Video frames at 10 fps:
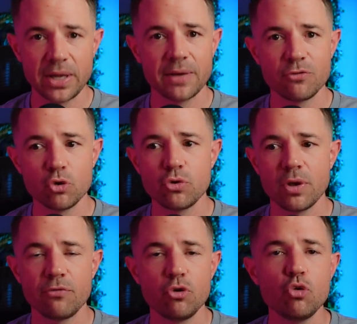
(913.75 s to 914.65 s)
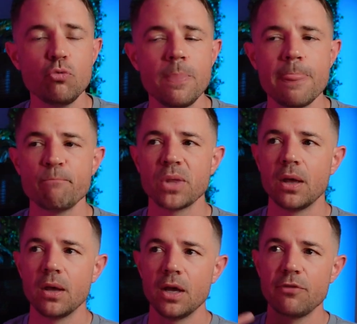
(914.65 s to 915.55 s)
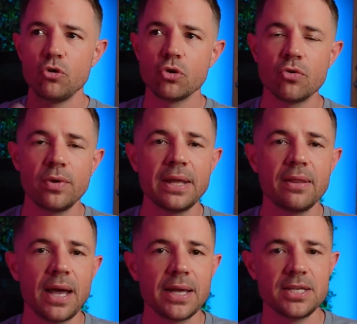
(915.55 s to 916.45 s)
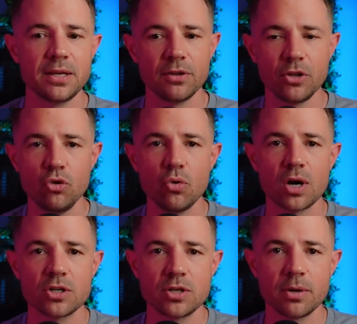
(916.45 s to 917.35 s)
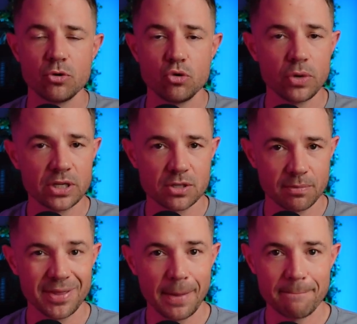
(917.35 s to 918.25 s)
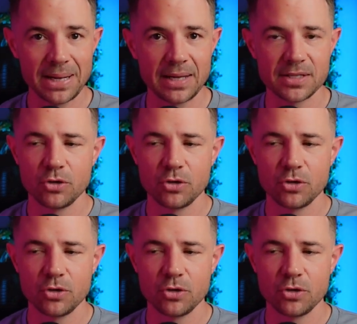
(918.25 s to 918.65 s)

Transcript: If you create the idea that you are doing something bad,